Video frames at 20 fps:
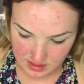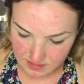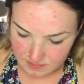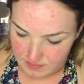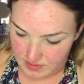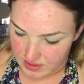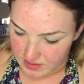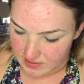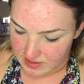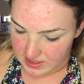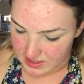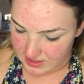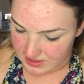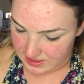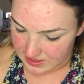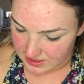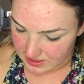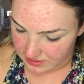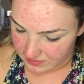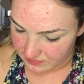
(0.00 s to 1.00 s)
Mineralised
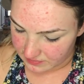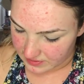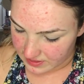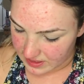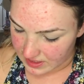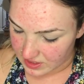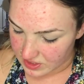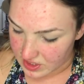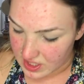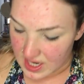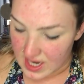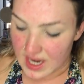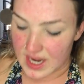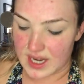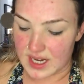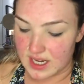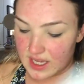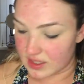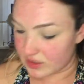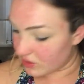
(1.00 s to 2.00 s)
Skin Finish,
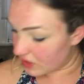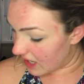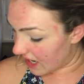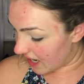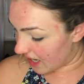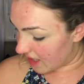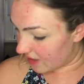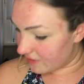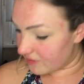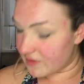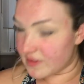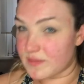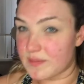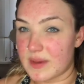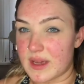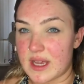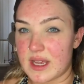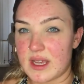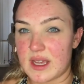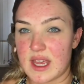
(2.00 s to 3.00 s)
and I have
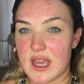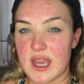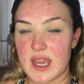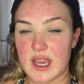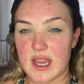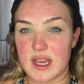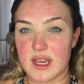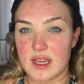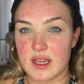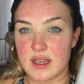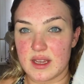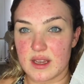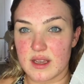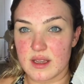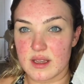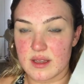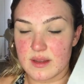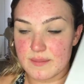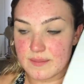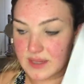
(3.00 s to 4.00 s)
a
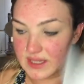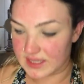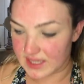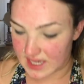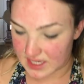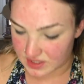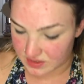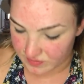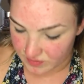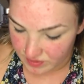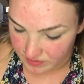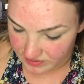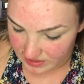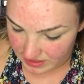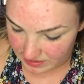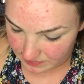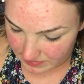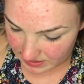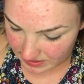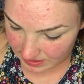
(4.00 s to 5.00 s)
piece of kitchen roll
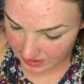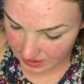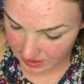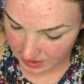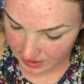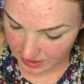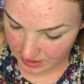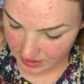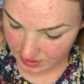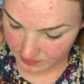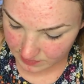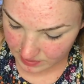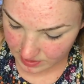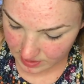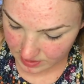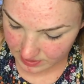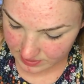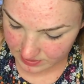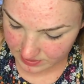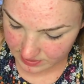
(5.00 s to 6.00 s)
near me
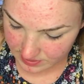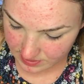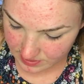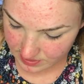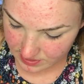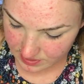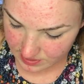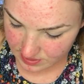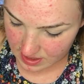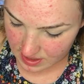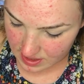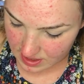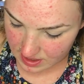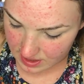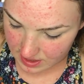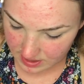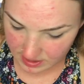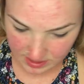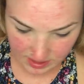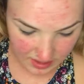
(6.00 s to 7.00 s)
because
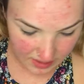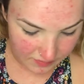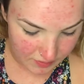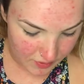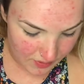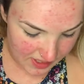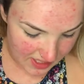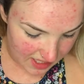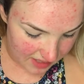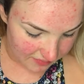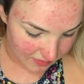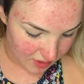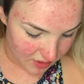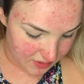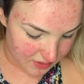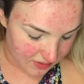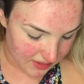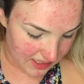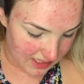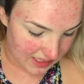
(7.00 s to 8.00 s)
even though I have
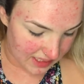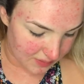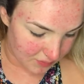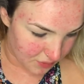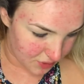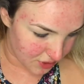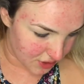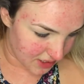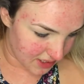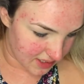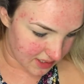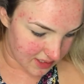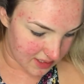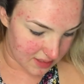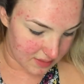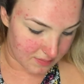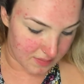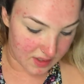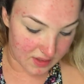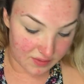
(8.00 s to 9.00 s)
loads of clean
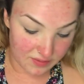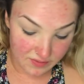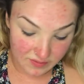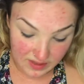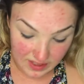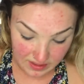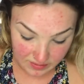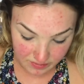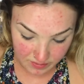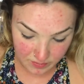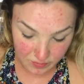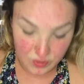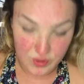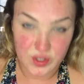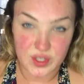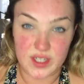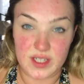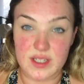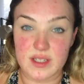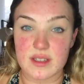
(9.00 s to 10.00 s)
brushes, my favourite
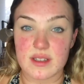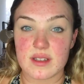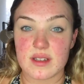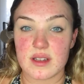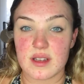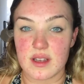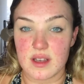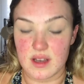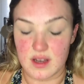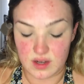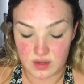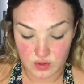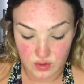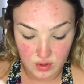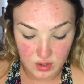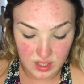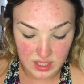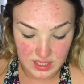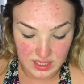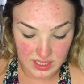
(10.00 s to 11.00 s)
brushes are
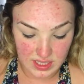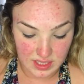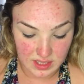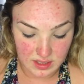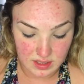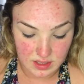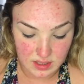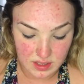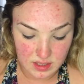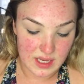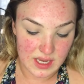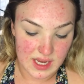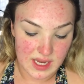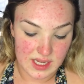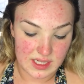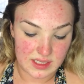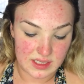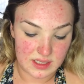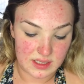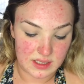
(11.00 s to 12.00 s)
not clean,
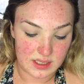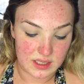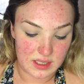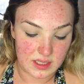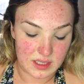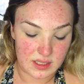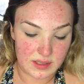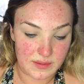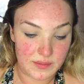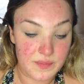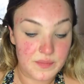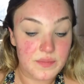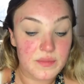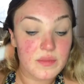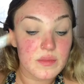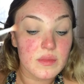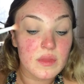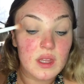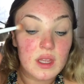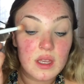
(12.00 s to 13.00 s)
and
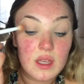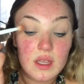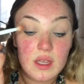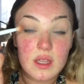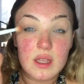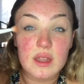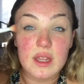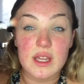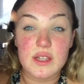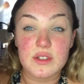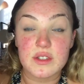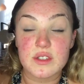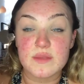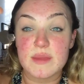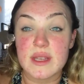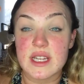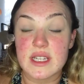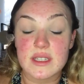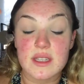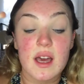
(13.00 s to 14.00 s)
that just
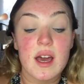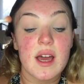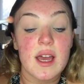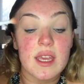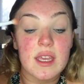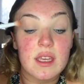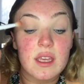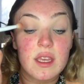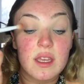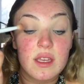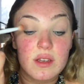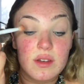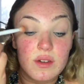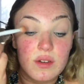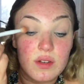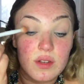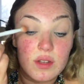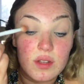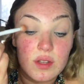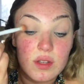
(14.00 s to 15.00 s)
means that I can,